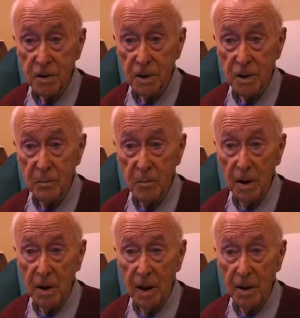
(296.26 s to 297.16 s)
See,
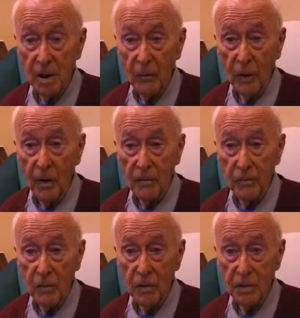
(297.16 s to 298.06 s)
me and the
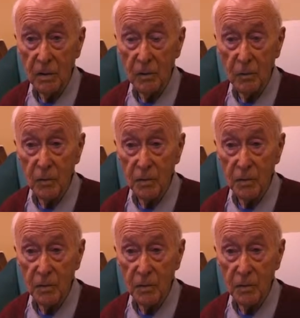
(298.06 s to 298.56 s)
wife was